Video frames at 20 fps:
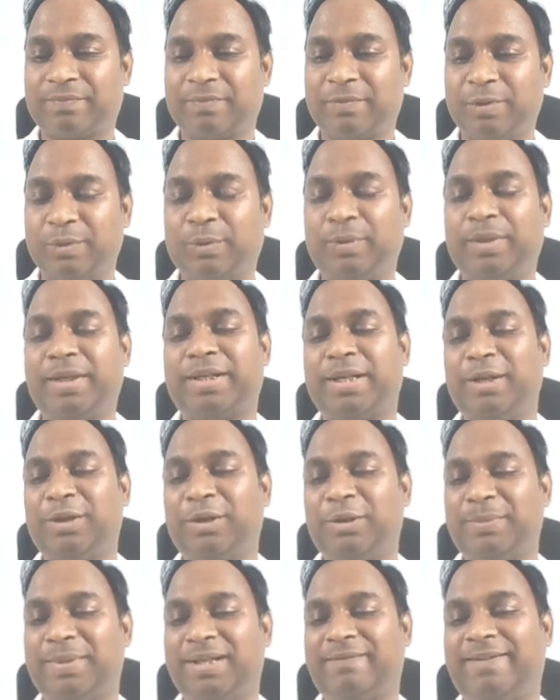No, it cannot
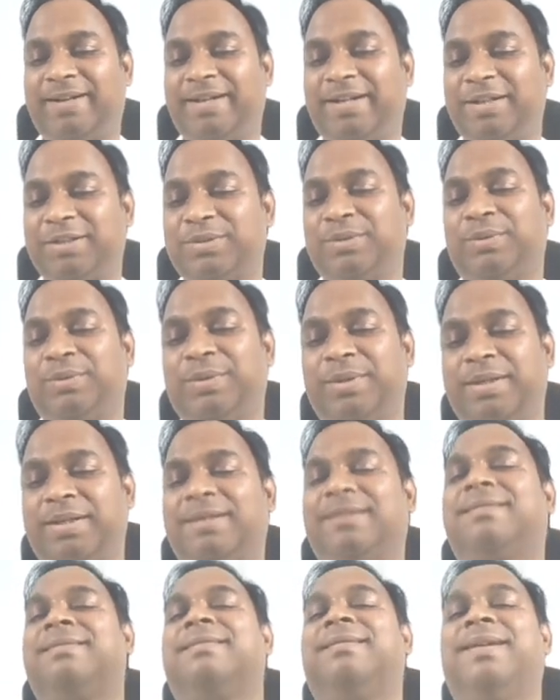be divided, so
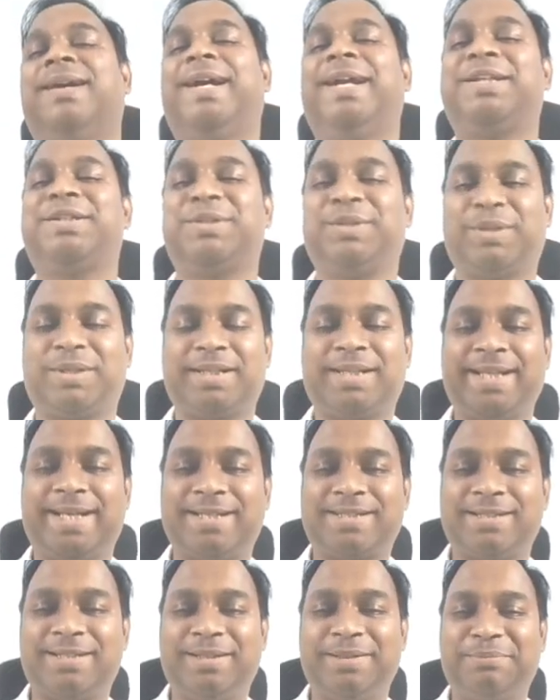it's not a
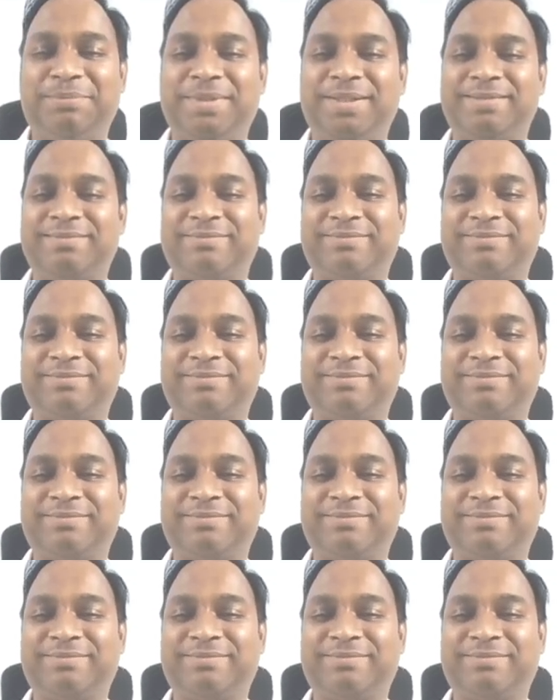rational number.